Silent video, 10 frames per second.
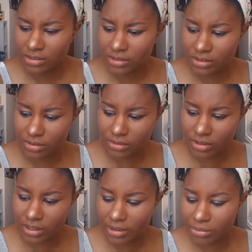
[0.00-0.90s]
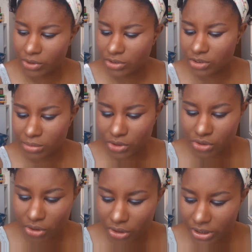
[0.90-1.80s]
So I am going to be
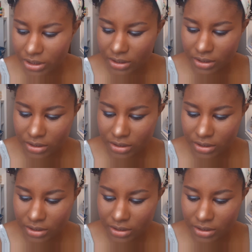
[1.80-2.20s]
drawing.